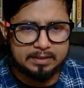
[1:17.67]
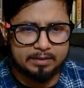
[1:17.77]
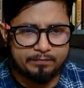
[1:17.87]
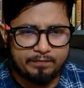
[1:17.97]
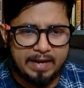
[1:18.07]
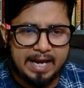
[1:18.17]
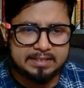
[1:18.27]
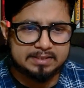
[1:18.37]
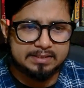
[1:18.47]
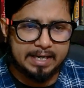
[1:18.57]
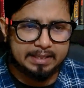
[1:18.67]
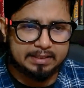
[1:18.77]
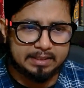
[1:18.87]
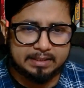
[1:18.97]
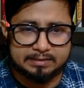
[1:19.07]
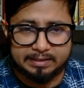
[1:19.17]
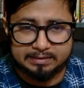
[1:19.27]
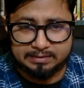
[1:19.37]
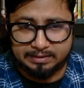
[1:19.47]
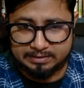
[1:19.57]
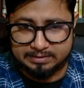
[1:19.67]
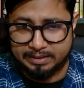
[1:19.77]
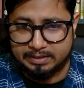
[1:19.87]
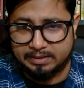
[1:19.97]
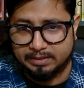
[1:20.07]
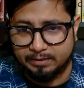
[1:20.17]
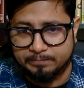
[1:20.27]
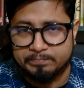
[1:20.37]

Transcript: uh, facts that they, they, stated here